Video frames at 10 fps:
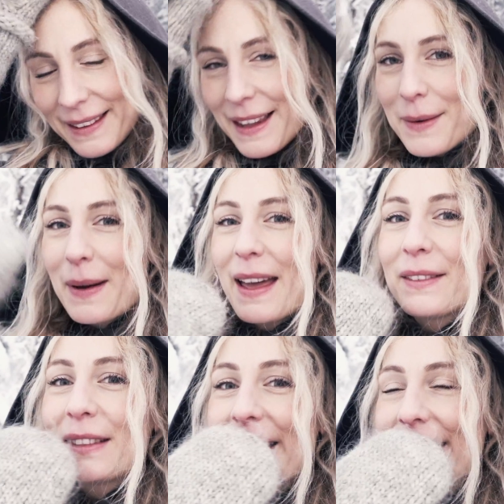now I
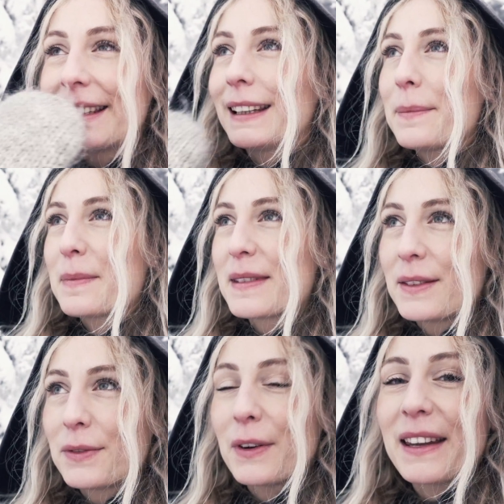have these lips
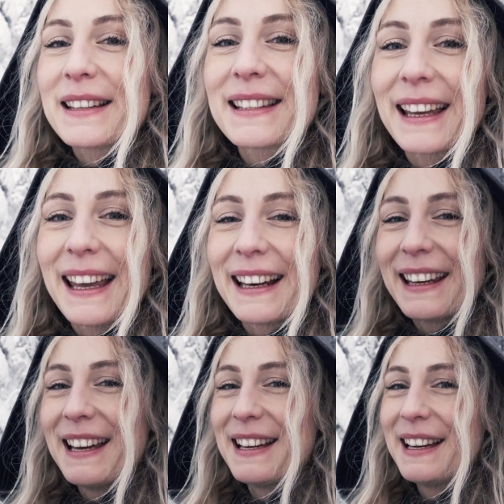freeze
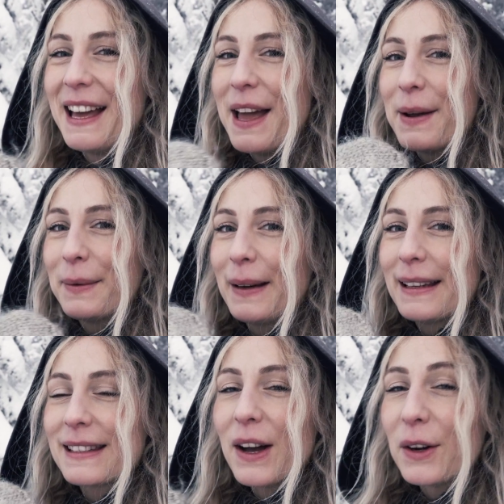again where
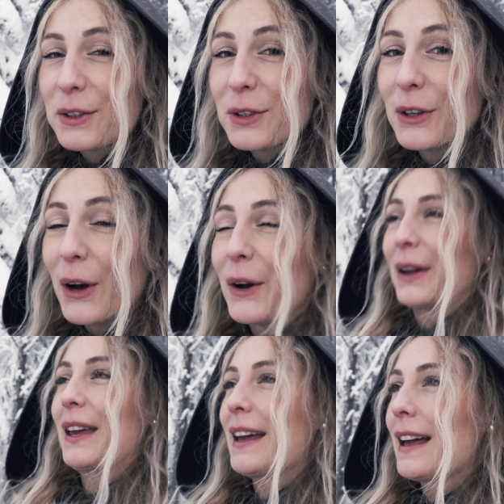it's hard to
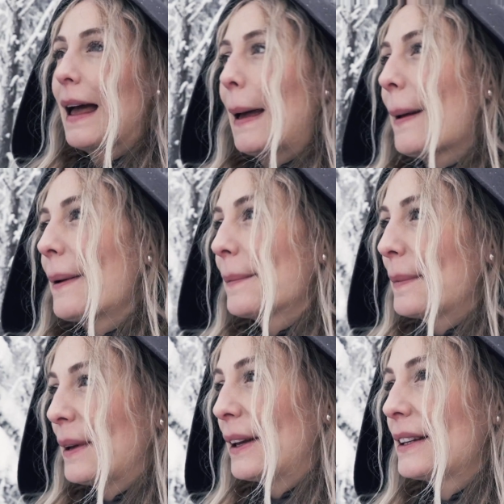talk.
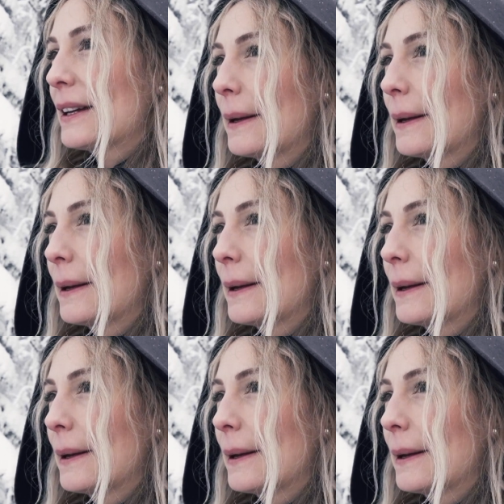But